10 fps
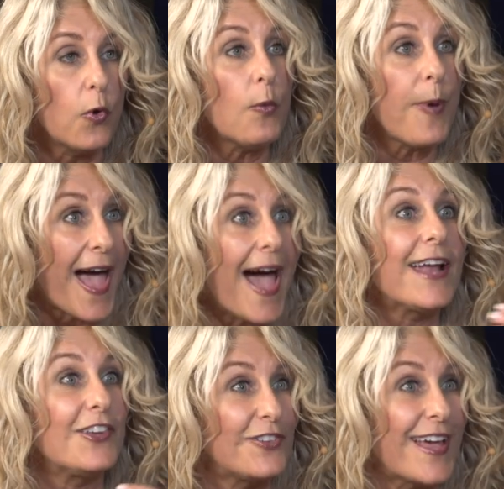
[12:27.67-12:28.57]
we'll
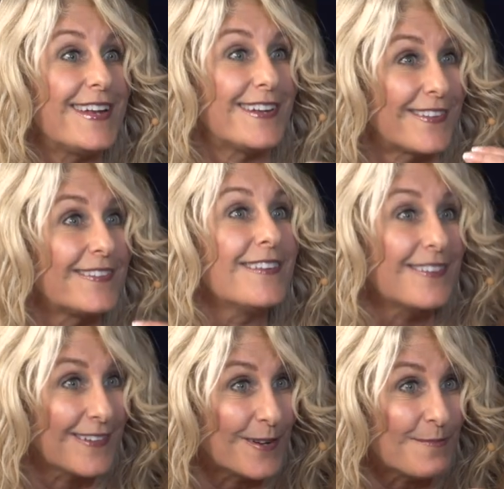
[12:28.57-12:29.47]
package that in a
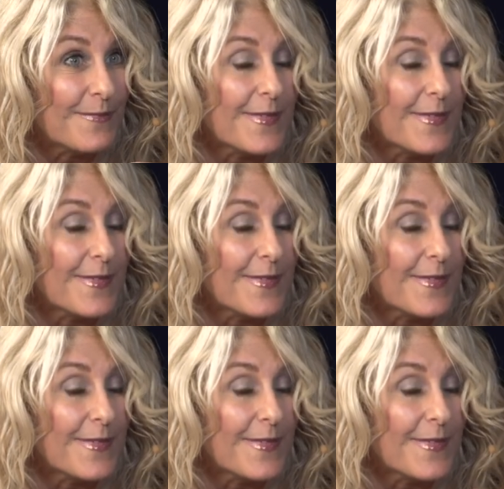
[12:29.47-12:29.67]
system,